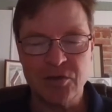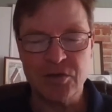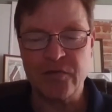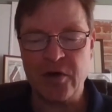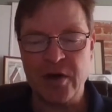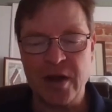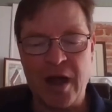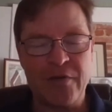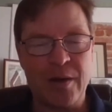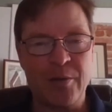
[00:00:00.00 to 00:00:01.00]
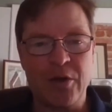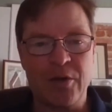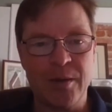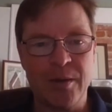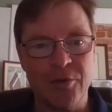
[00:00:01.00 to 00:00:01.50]
use very high fiber
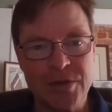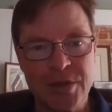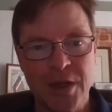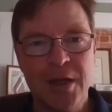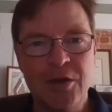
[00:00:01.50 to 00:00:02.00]
count cables.